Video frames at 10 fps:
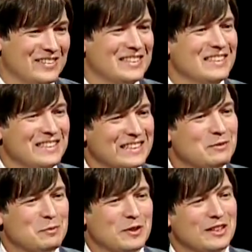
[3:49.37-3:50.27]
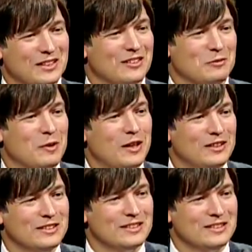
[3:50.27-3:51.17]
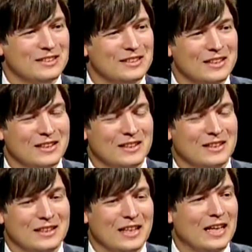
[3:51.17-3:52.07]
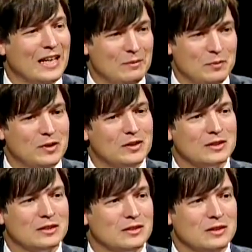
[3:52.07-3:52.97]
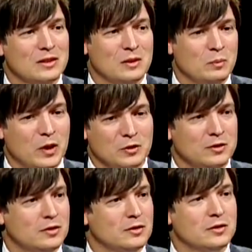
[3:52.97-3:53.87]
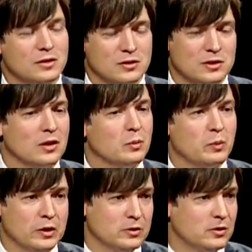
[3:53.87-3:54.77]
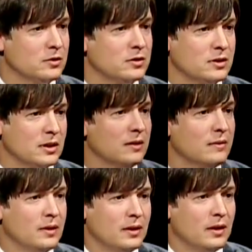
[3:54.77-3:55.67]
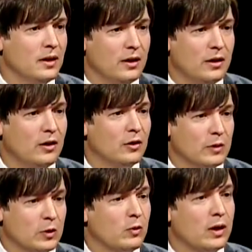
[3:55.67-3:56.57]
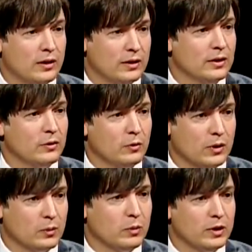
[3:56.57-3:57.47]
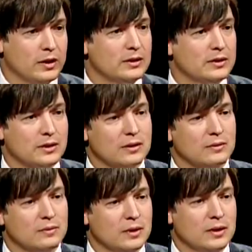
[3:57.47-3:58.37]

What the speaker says: seen this particular policy. Handbooks, posters, there's certain posters that are required in the workplace that,